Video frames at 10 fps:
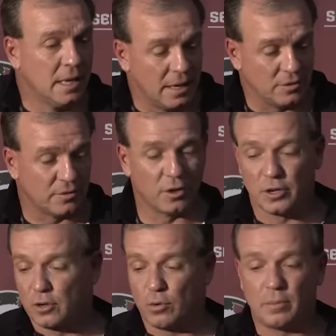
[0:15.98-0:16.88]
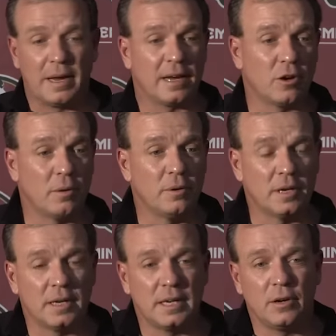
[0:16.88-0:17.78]
he was a very good quarterback at
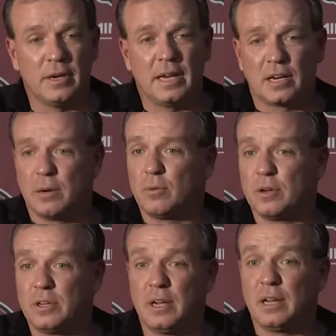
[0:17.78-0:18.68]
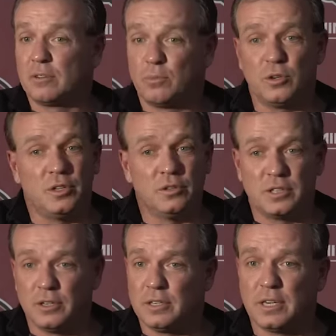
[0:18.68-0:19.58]
Auburn, and you know, he had a couple good years, he had some good years
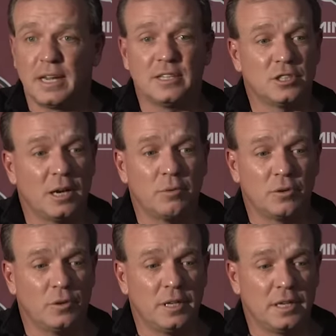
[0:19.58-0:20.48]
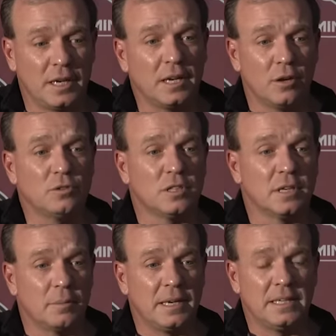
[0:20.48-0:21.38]
here and did a nice job recruiting and coaching.
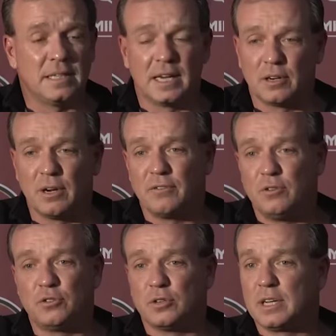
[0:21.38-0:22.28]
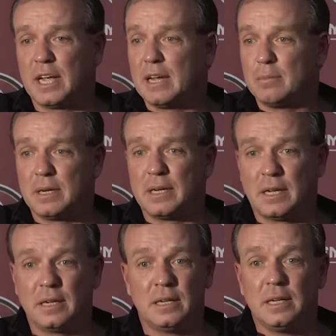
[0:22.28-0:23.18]
I mean, he's got a great future in the game, and
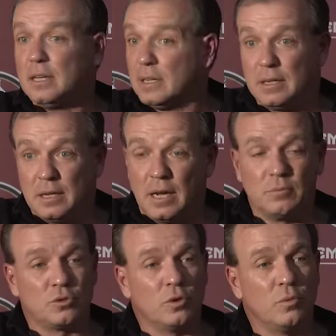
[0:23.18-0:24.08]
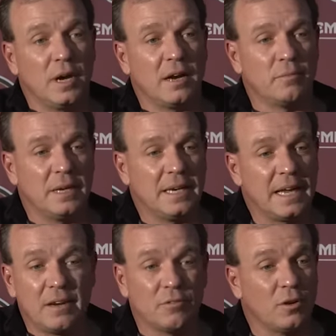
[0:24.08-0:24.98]
I'm sure we'll have be in the
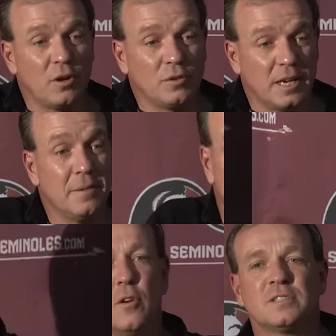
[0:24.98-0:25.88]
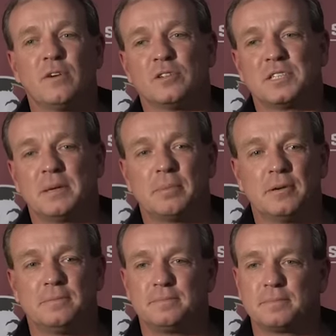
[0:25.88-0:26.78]
game for a long time. First of all, it's tempo.